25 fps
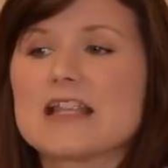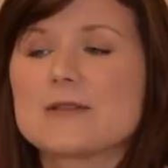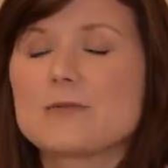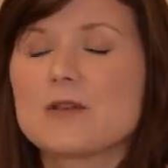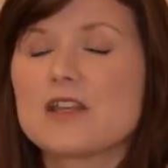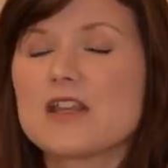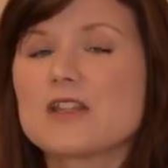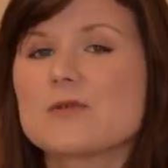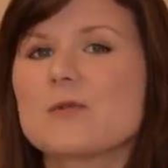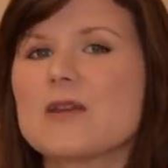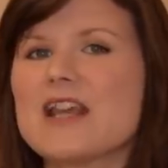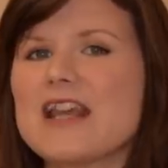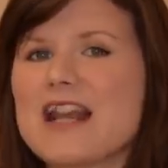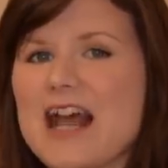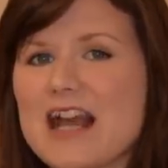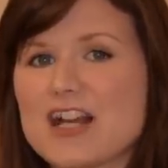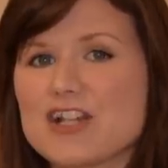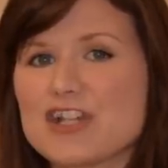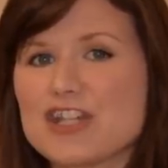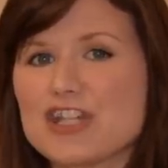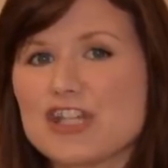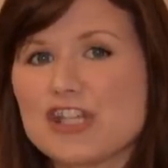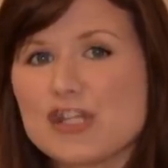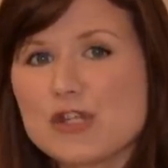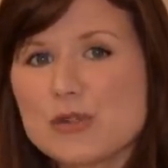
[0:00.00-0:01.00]
is because we can
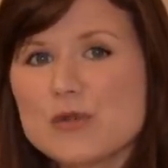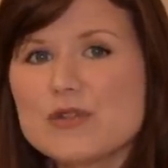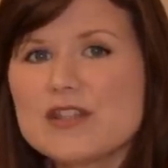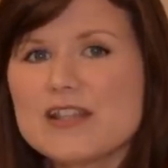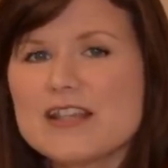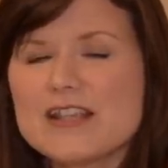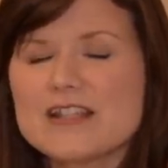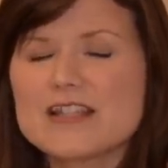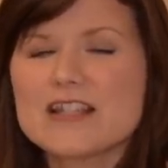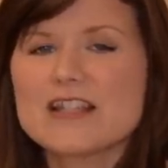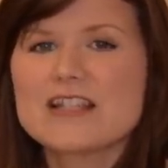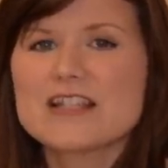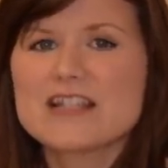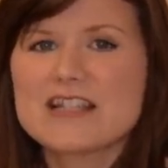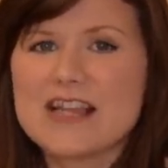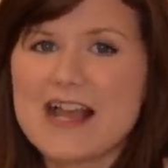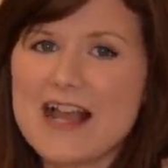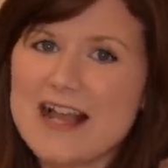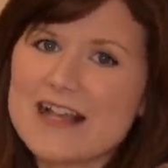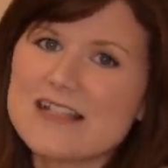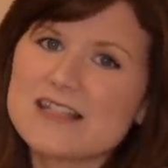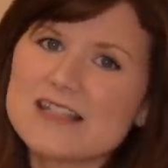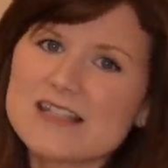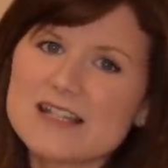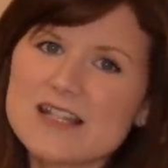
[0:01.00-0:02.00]
actually use it to
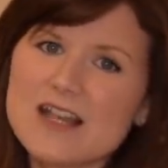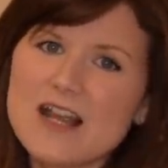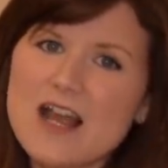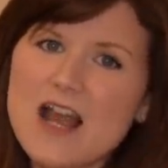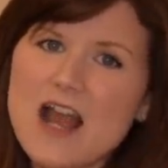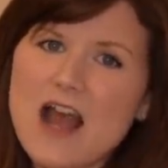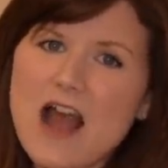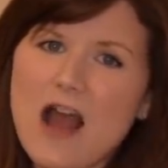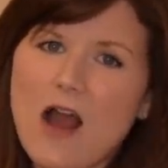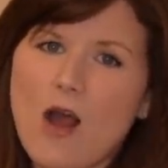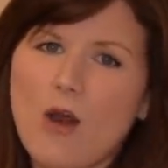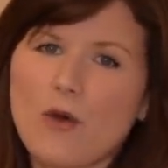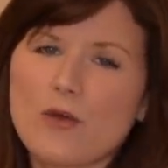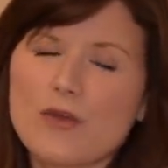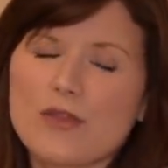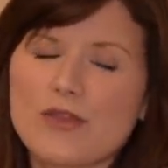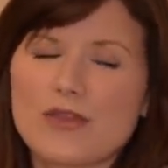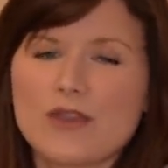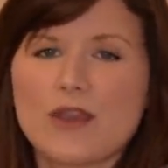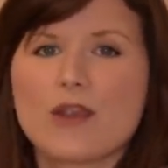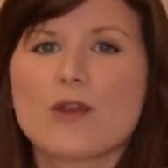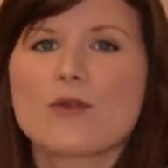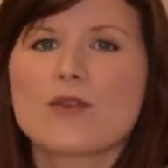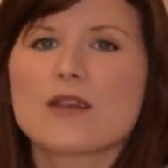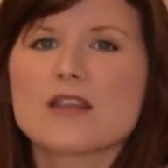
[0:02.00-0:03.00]
test our
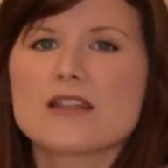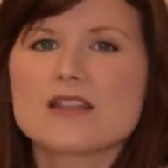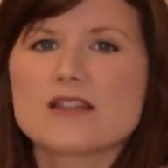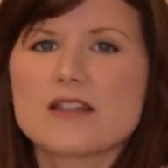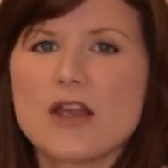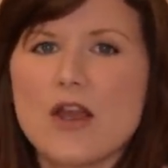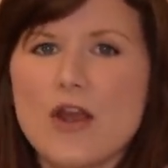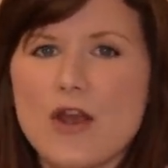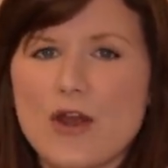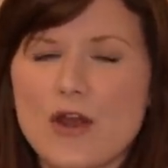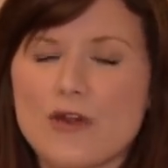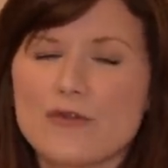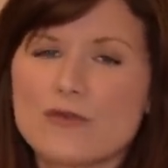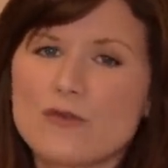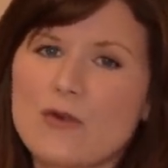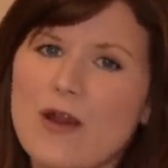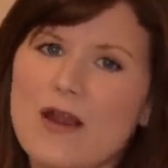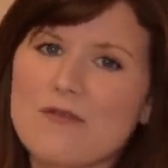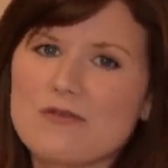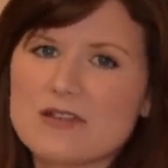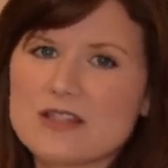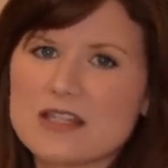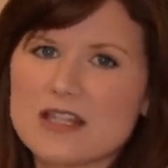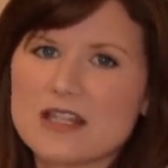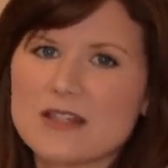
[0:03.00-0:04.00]
theories of
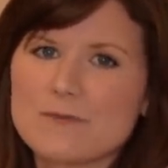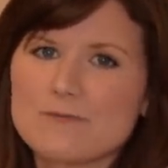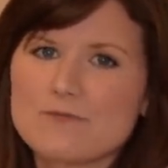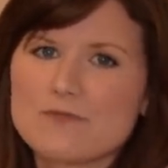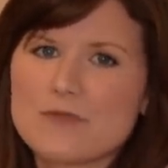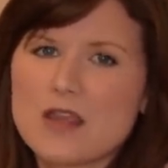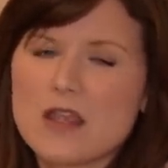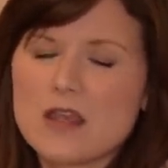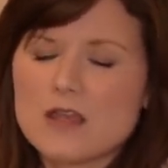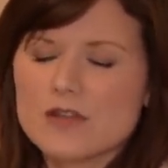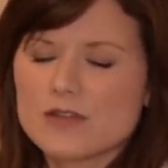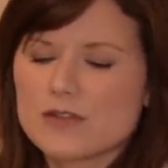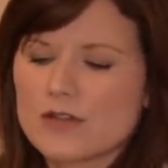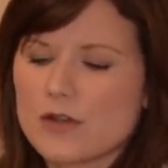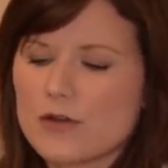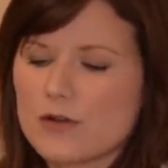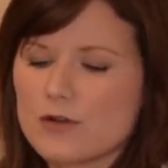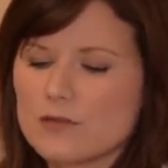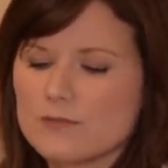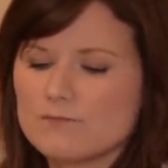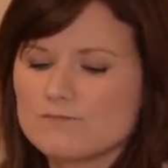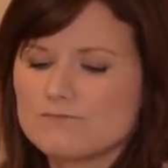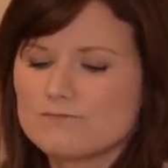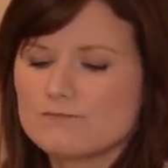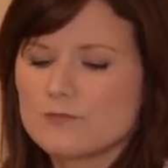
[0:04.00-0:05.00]
gravity.
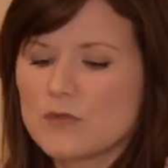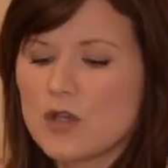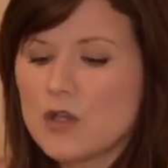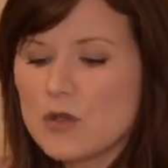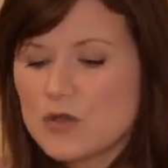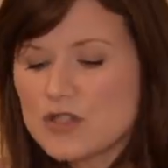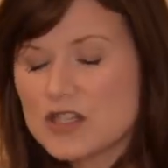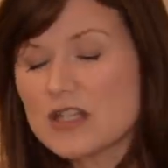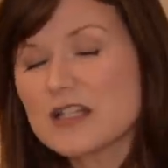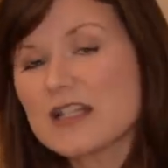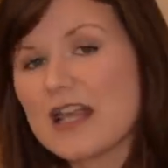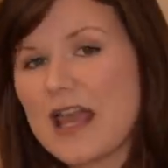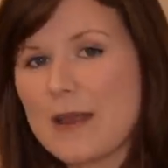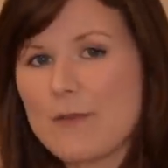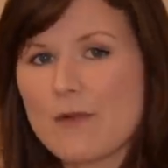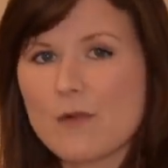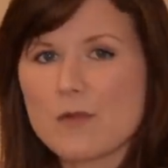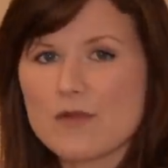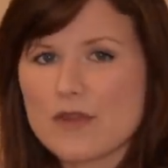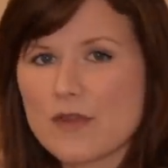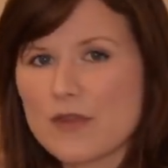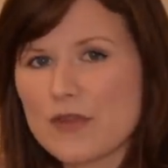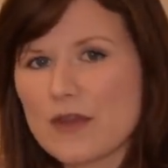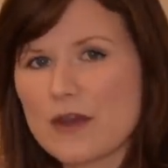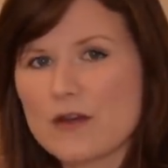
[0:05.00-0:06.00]
So Newton came up
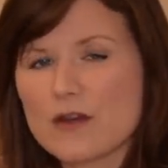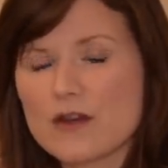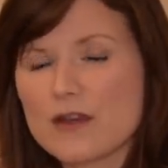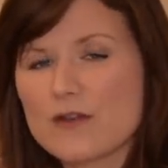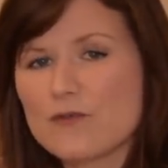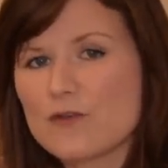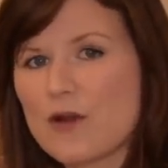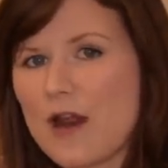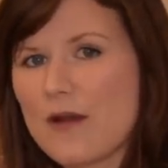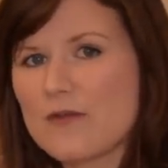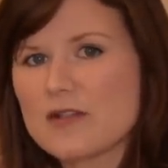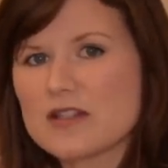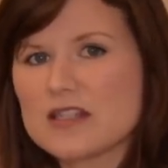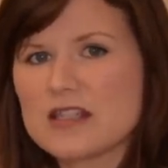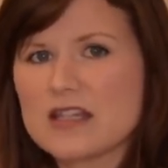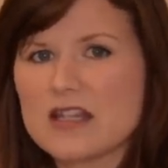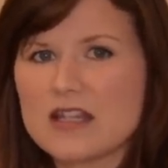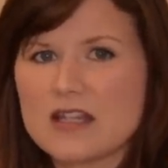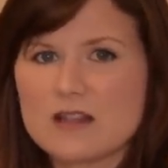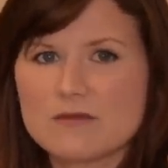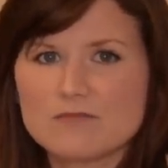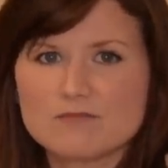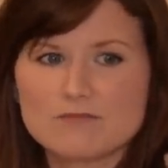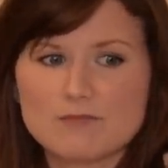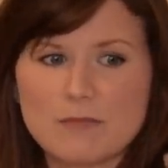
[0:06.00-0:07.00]
with a theory of
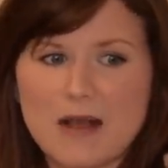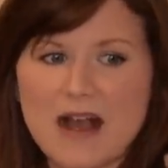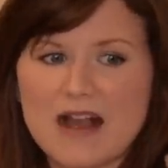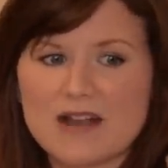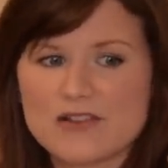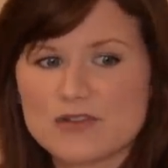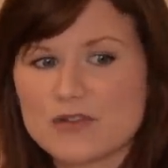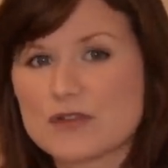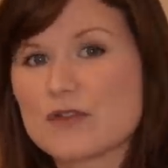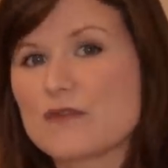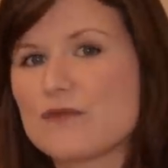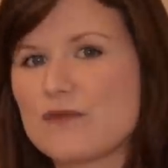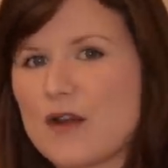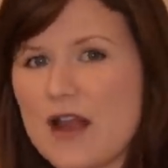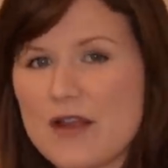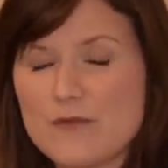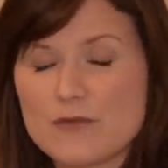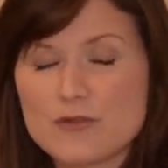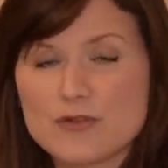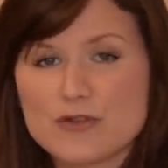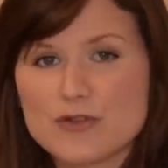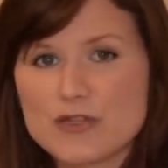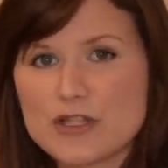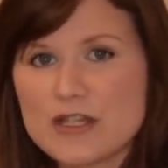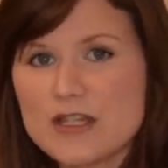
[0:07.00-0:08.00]
gravity back sort of
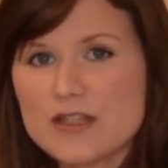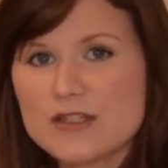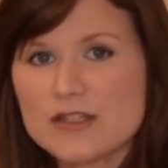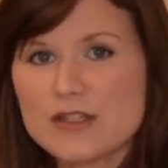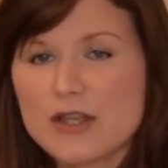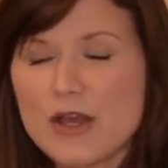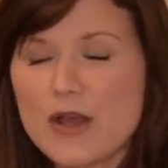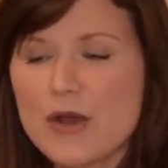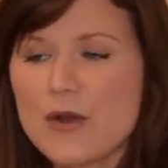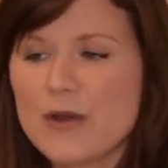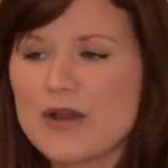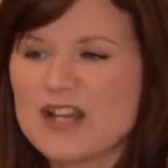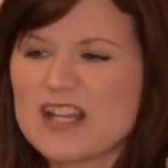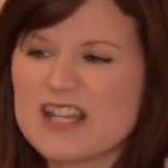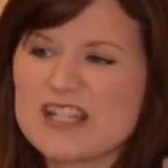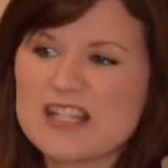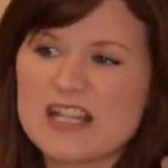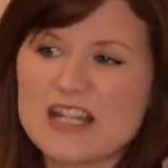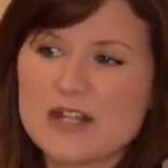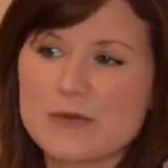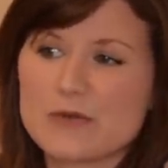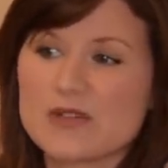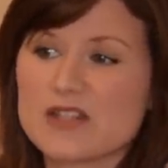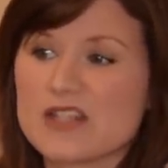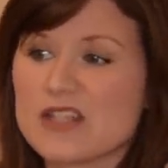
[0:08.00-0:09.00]
500 years ago, and he
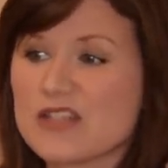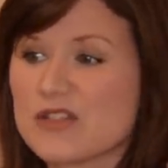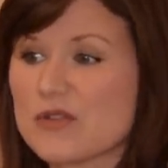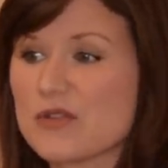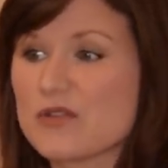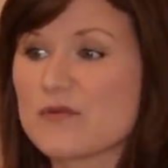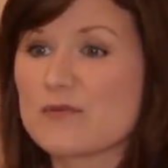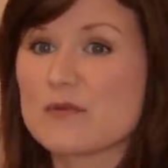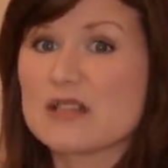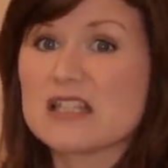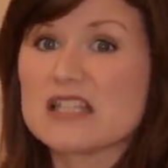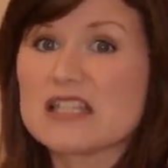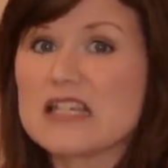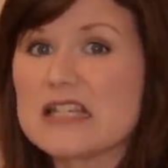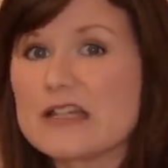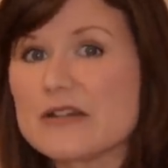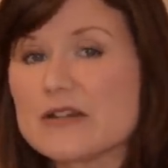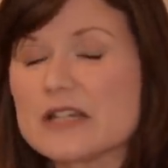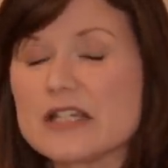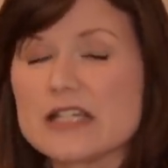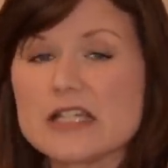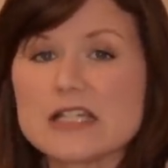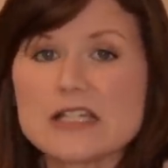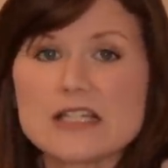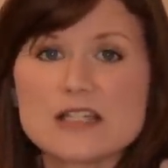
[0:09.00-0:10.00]
said it was this sort of
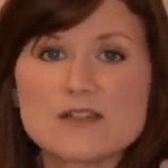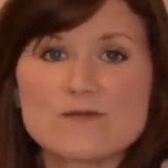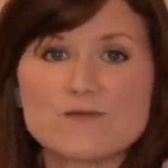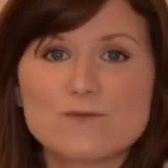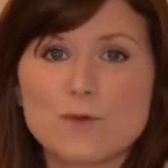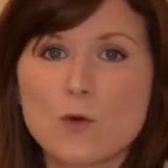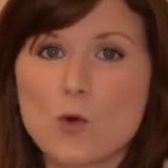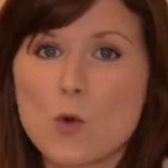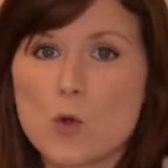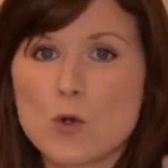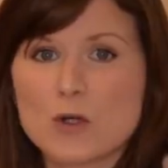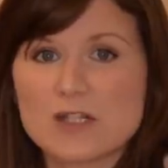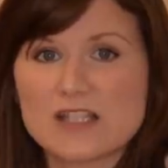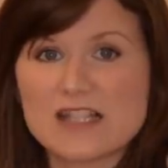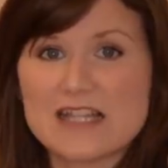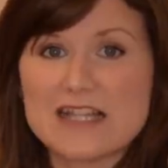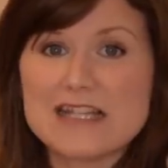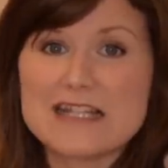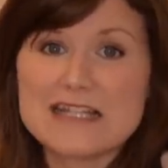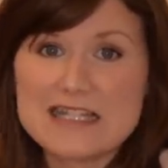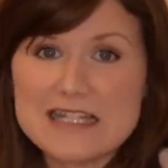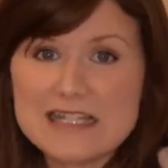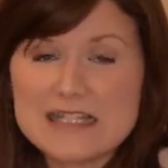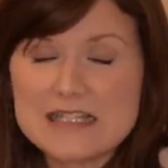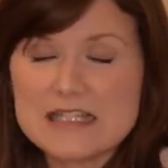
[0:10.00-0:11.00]
mysterious force at
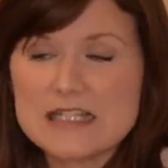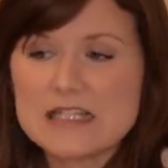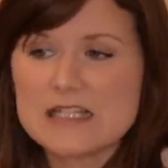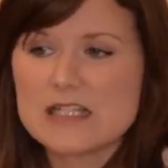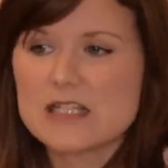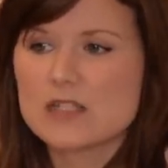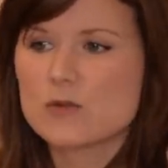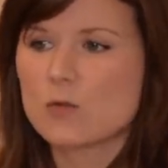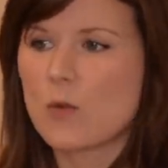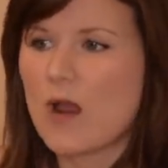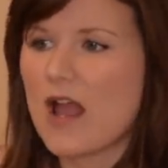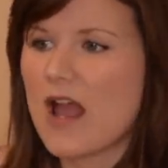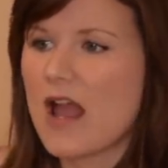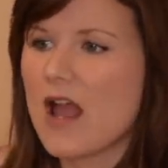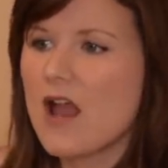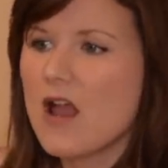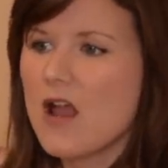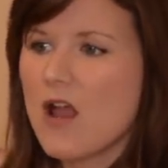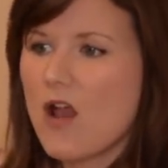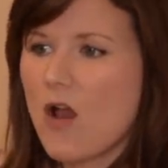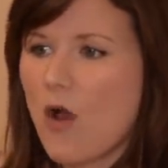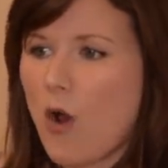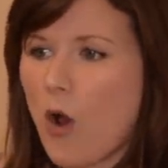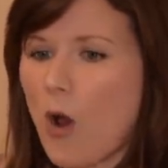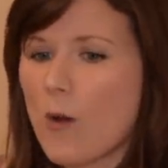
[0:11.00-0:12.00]
a distance where
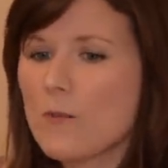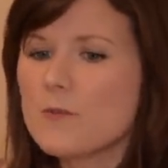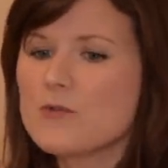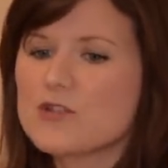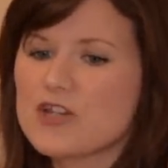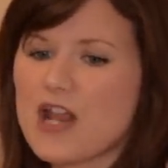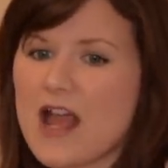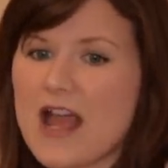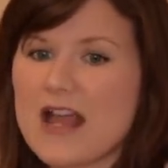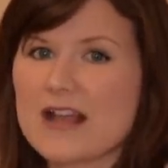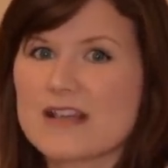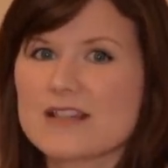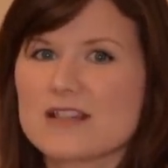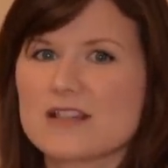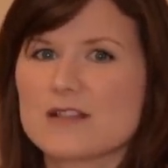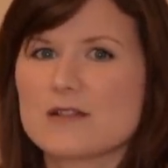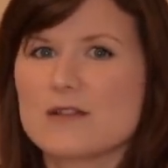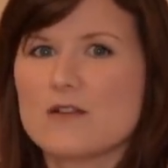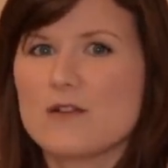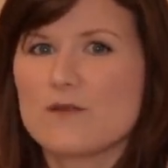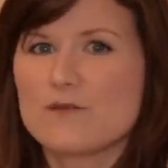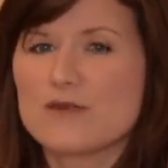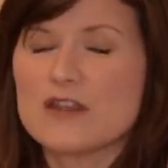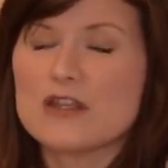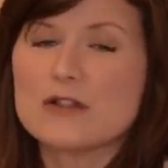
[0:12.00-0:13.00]
objects
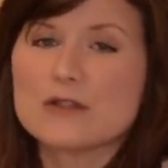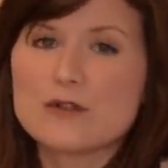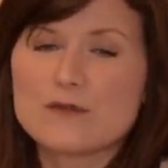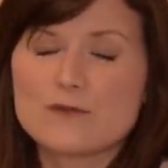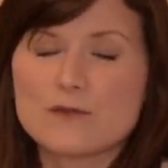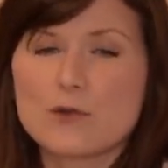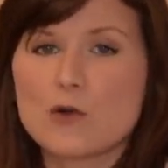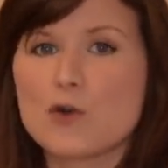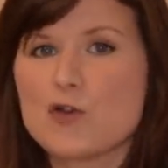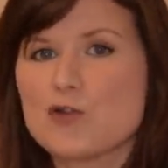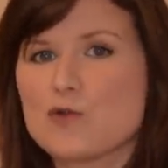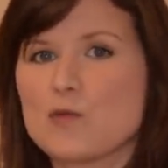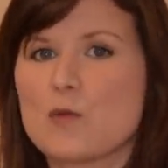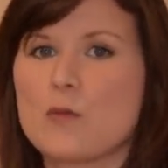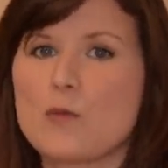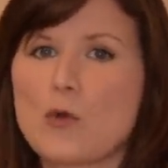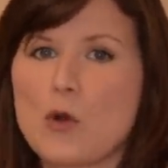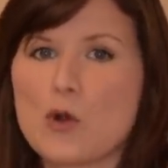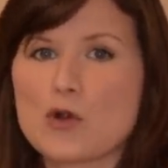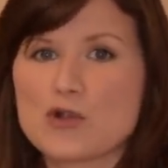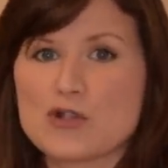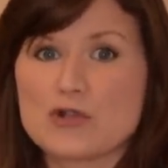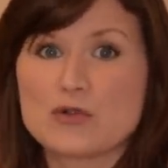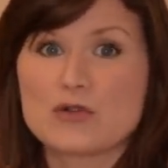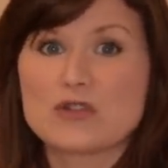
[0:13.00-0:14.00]
feel a force
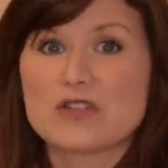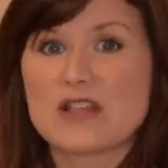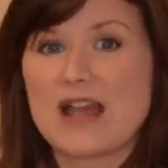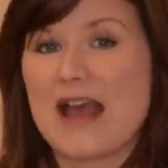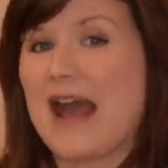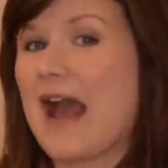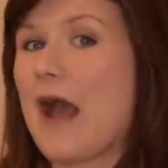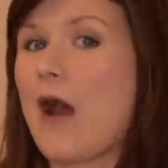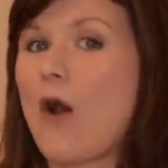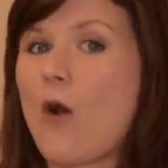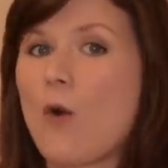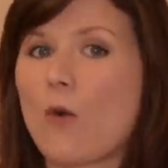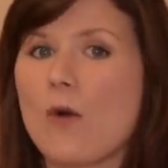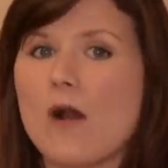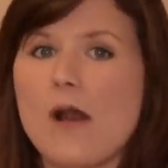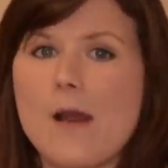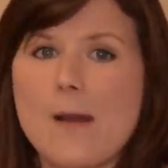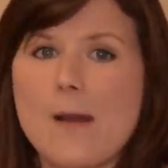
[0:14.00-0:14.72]
proportional to how